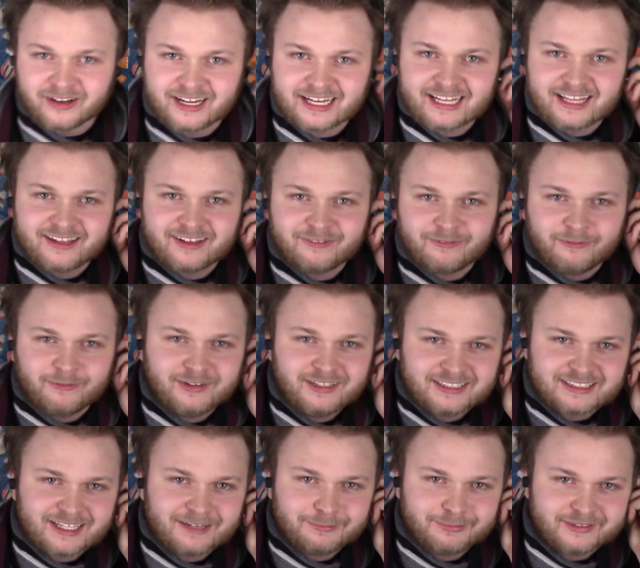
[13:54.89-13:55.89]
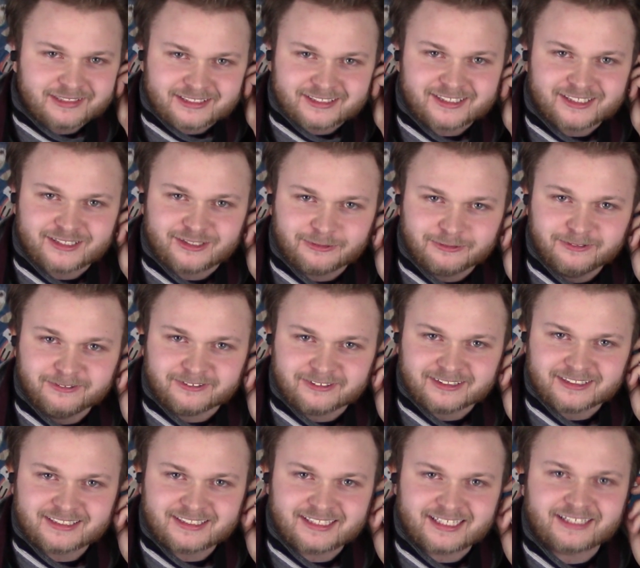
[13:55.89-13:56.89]
Like, what is up with
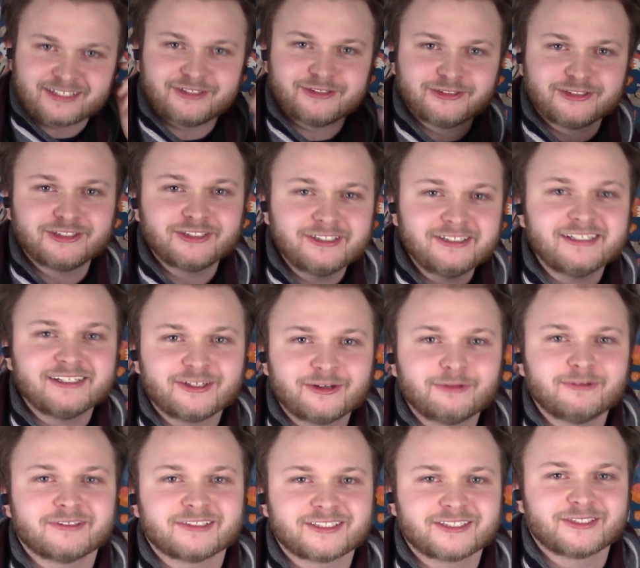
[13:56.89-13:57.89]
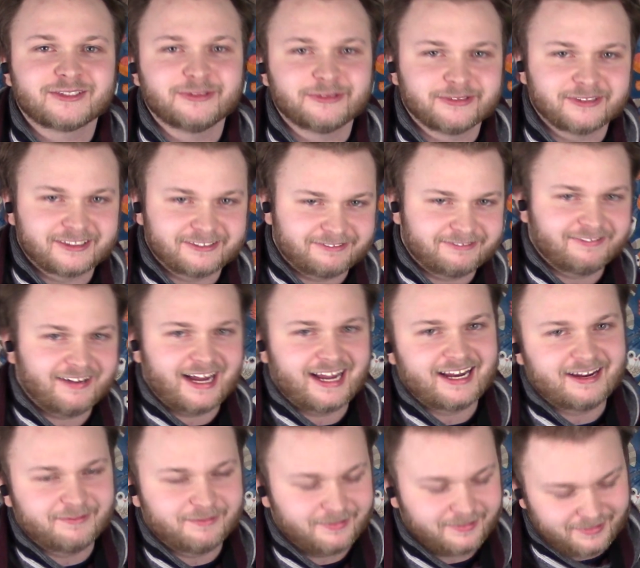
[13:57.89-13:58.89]
schools? Like, you shouldn't go to school to
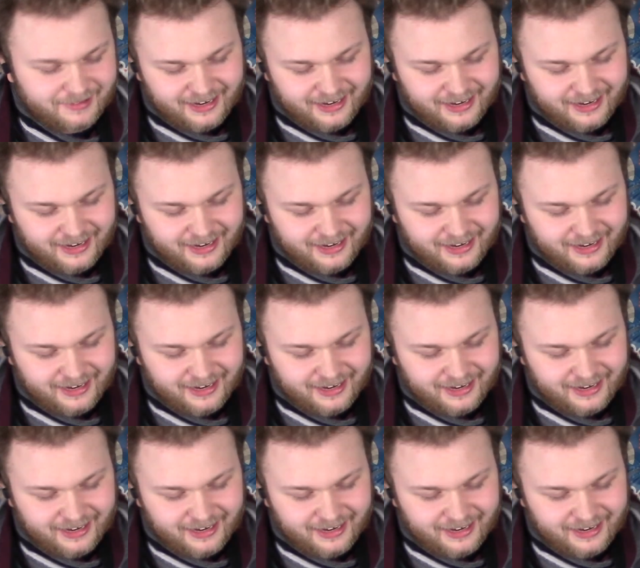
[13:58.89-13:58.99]
fight.